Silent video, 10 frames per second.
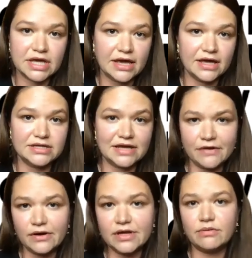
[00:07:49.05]
and I
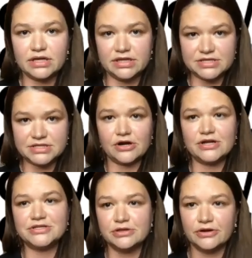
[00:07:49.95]
very quickly
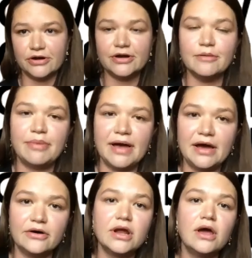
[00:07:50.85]
started to learn
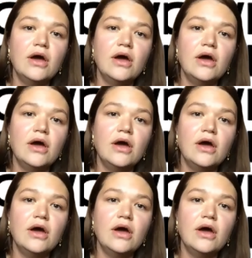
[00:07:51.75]
about